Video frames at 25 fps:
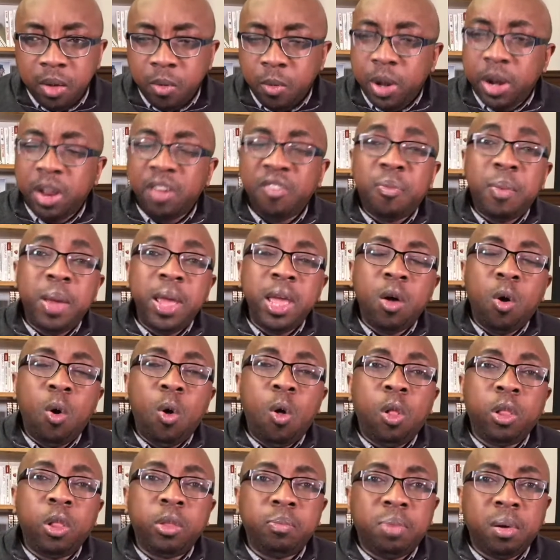one of my
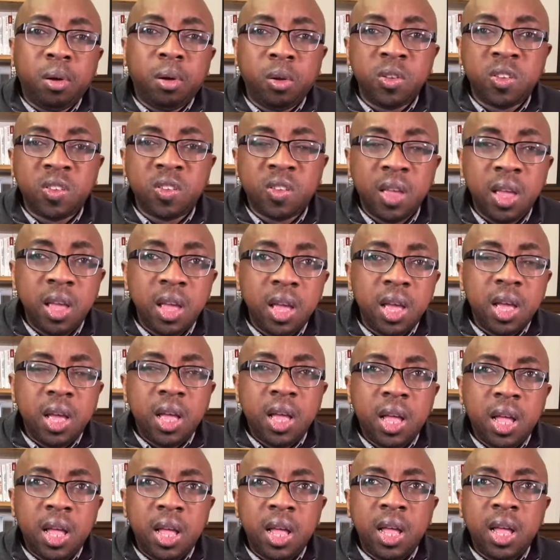old boss
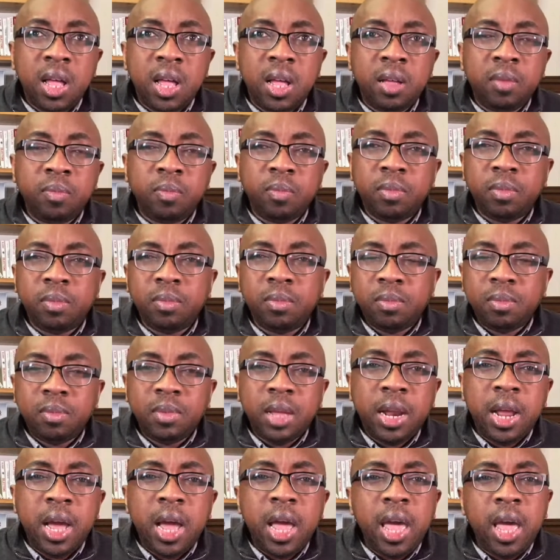
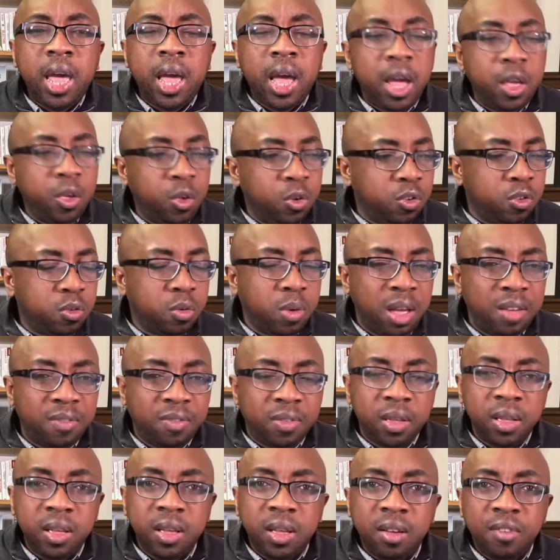that I used to
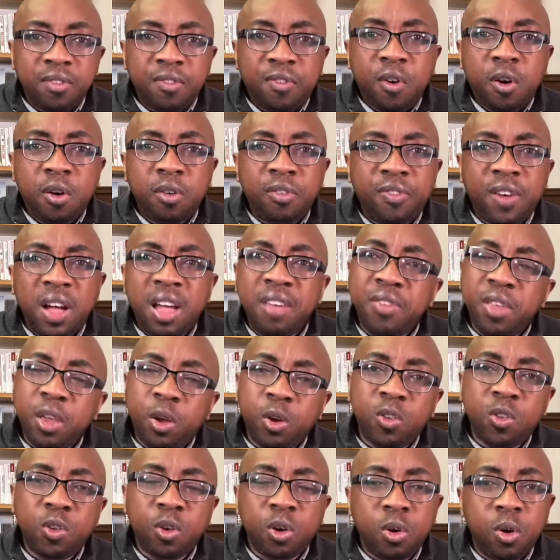have 5
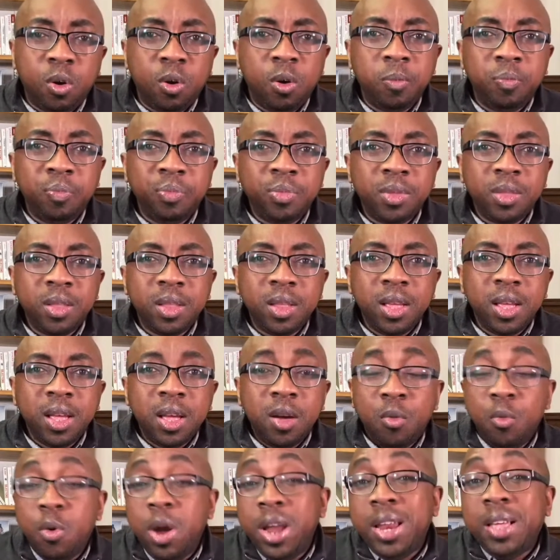years ago.
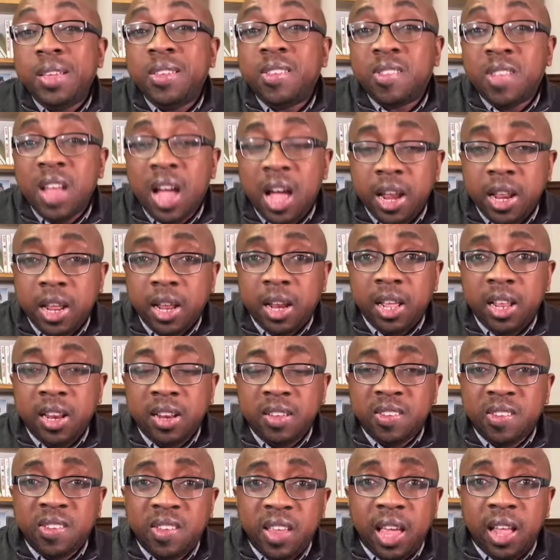When he started in
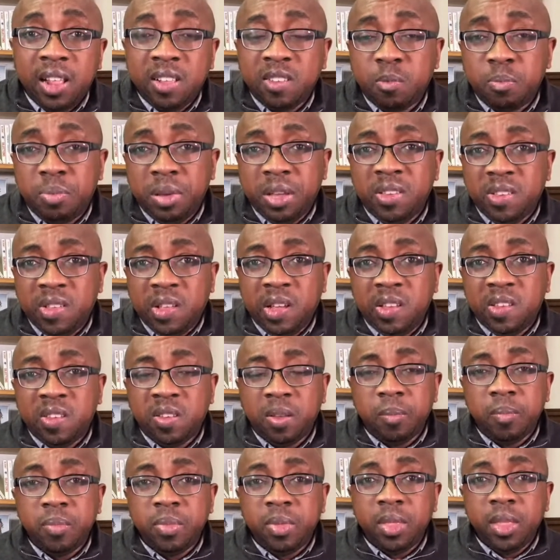the sales
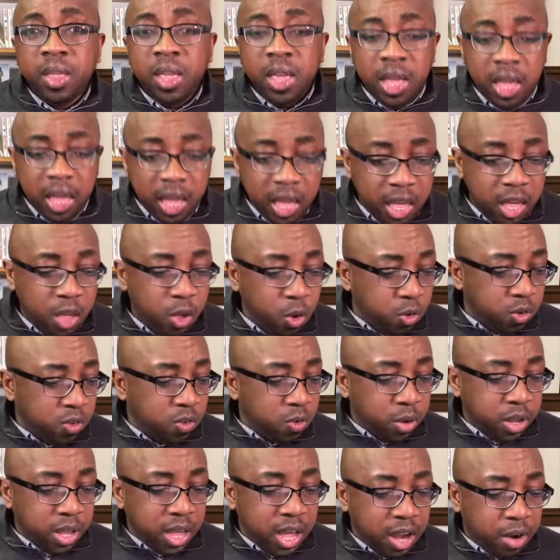business, he used
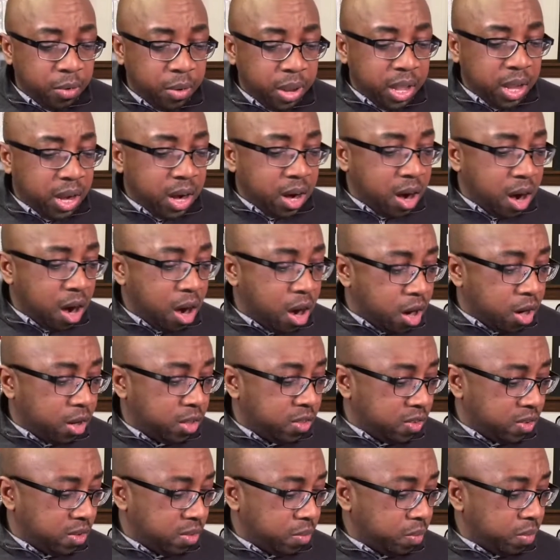to carry
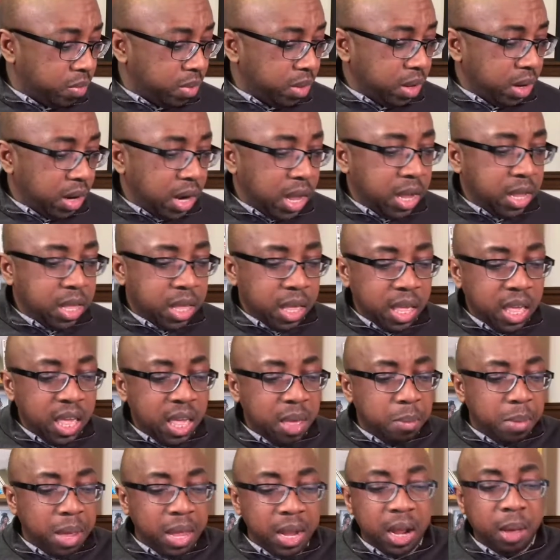cards, like
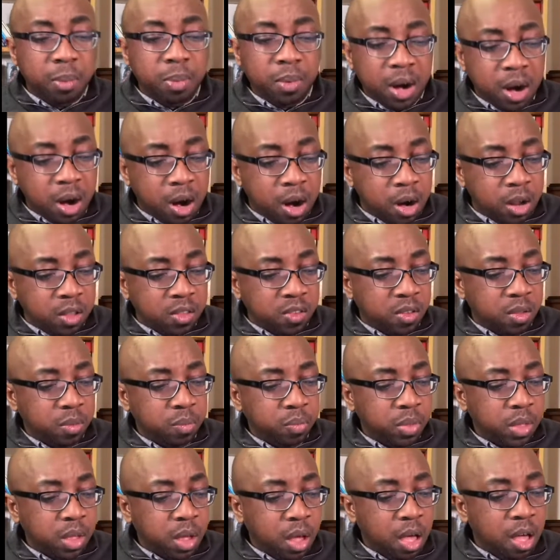he made up cards
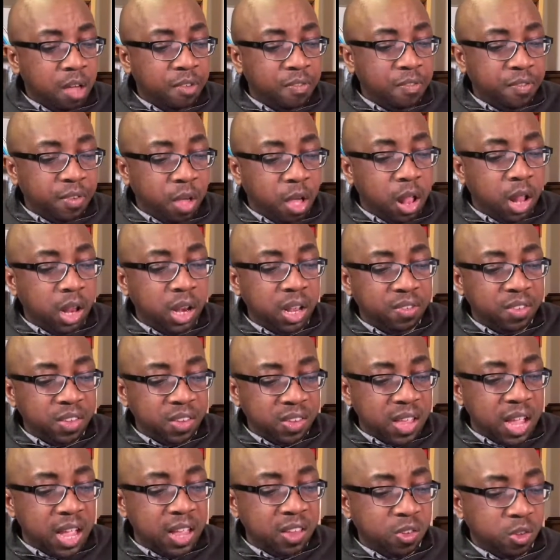of all of his
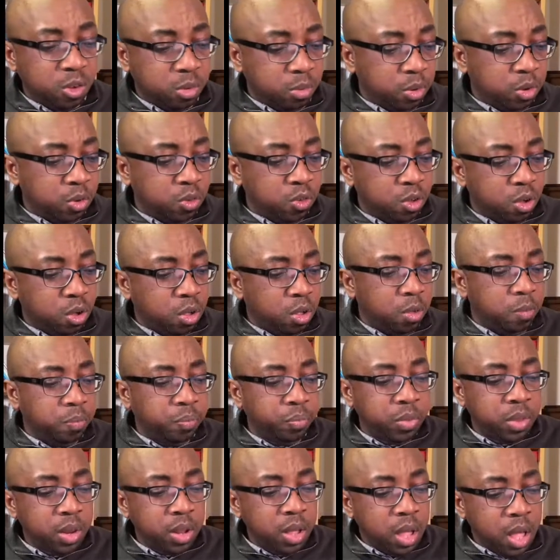customers. So
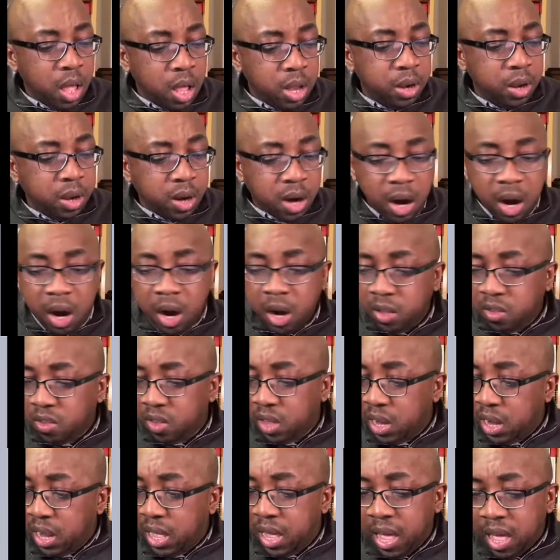on the cards,
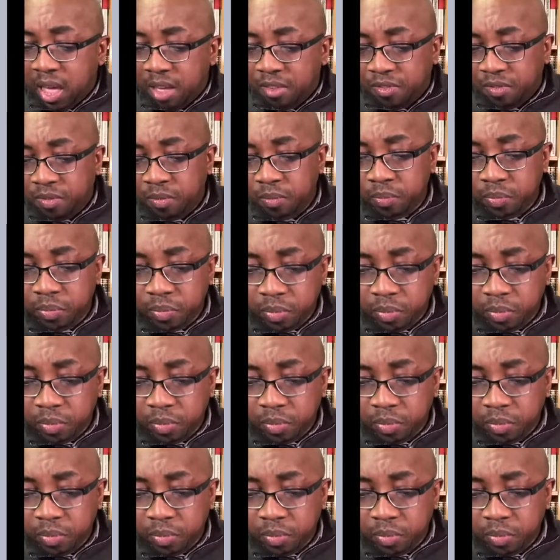he'll have